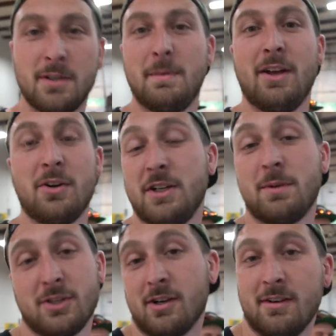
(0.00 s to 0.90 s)
To make RJ
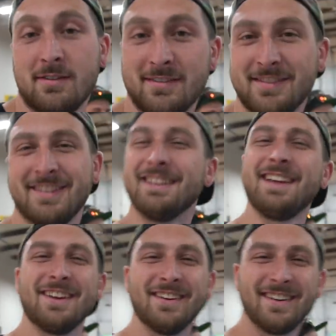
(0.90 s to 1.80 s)
watch a car.
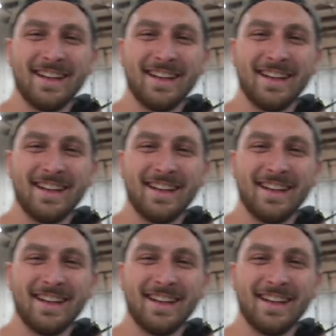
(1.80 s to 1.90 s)
Thank you.